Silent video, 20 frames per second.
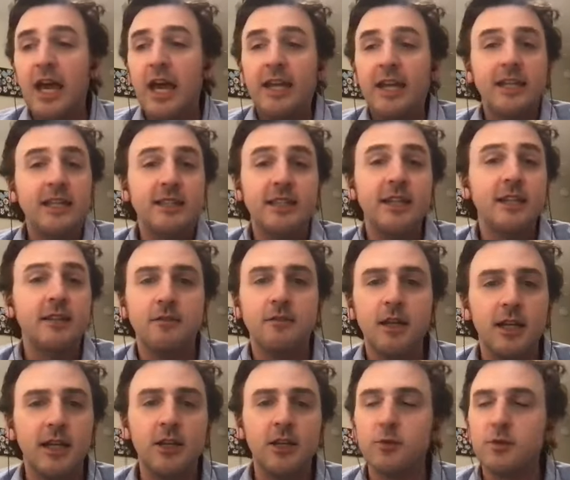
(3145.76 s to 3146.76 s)
And he did.
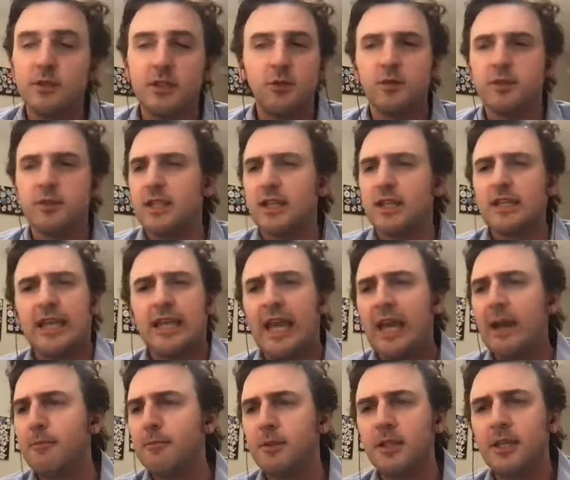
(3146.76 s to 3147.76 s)
And he was, he was like
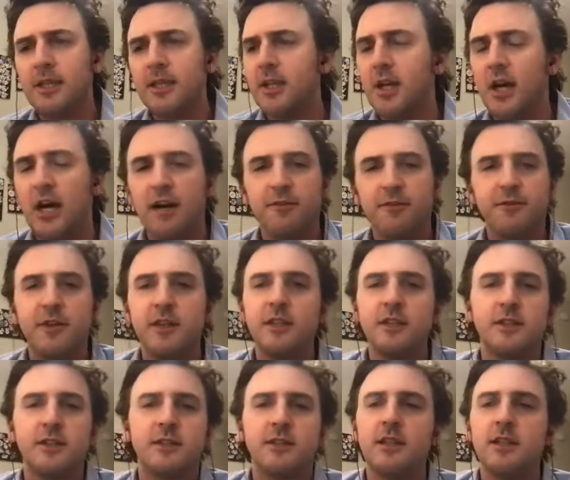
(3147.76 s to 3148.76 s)
gambling in
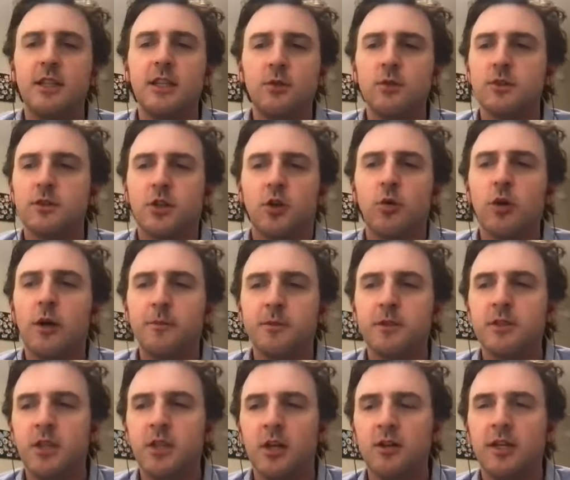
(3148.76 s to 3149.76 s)
office and he was
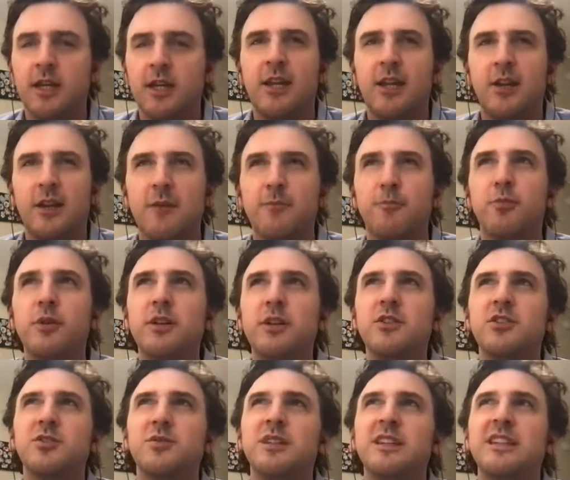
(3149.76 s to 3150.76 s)
corrupt as all get. And I'm
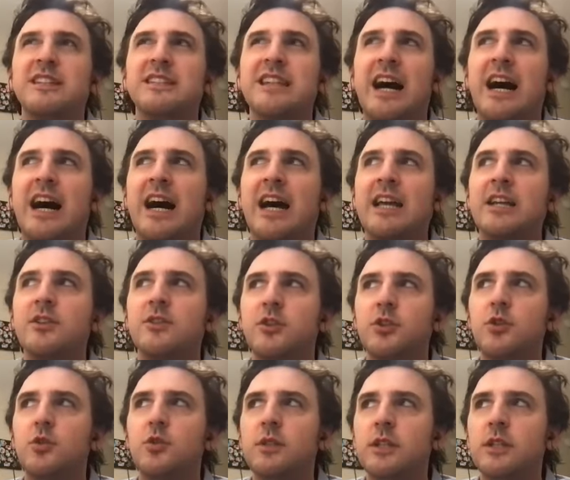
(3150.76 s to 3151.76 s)
pretty sure he died
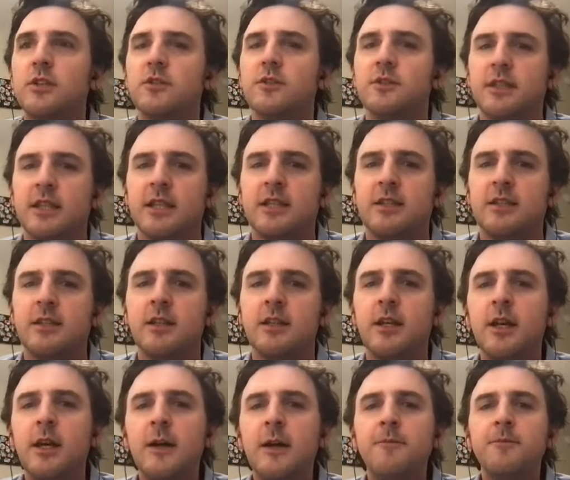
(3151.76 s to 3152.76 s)
two years in.
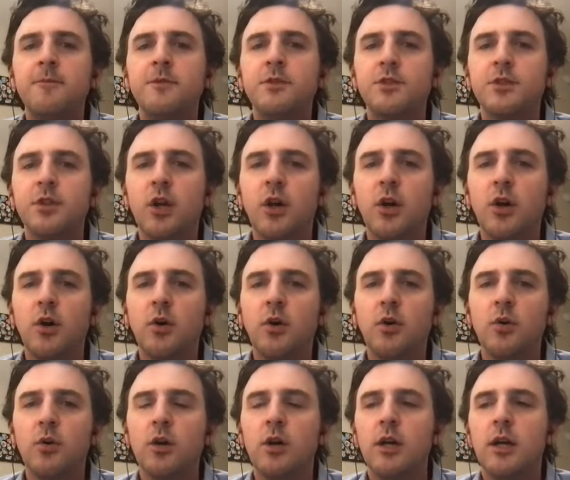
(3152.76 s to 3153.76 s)

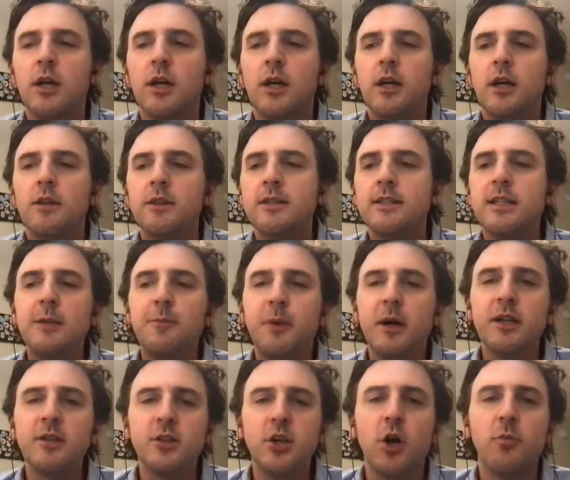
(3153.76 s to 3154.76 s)
So the
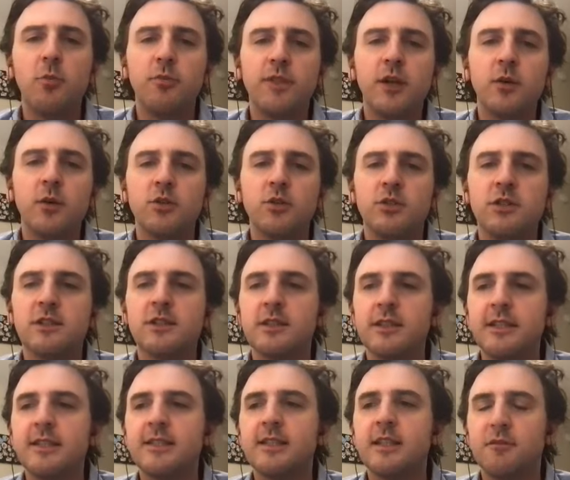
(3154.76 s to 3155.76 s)
Teapot Dome thing was just
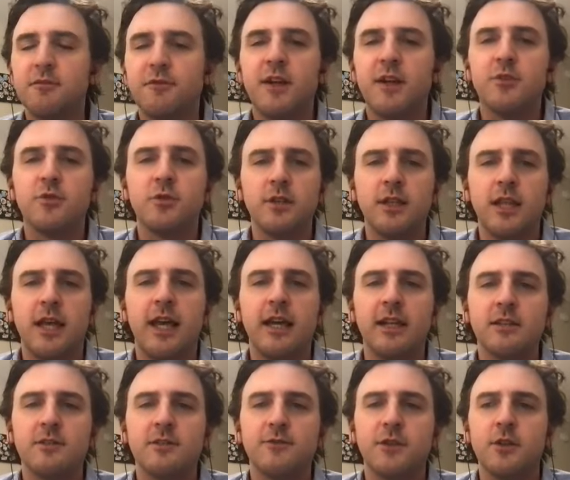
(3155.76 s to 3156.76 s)
leasing federal
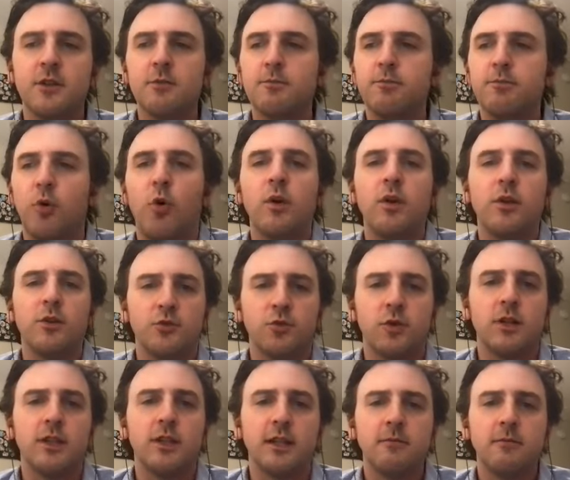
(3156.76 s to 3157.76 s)
lands for oil
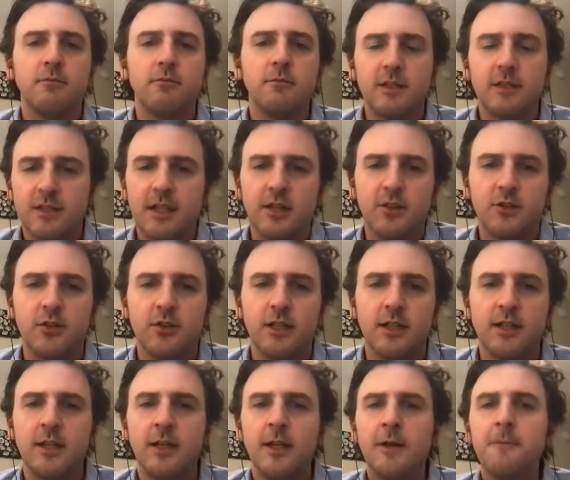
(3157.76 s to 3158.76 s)
drilling,
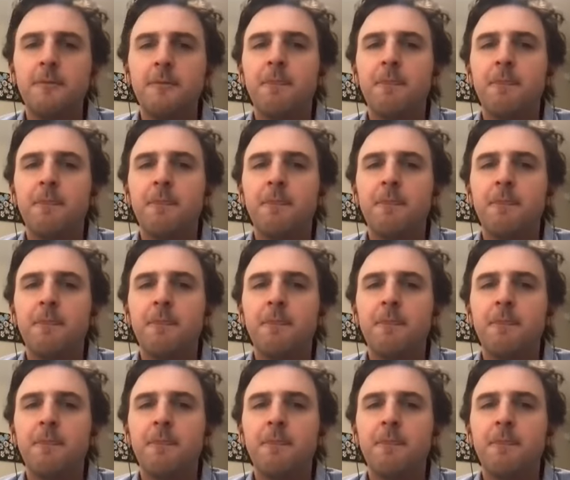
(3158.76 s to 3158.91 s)
essentially.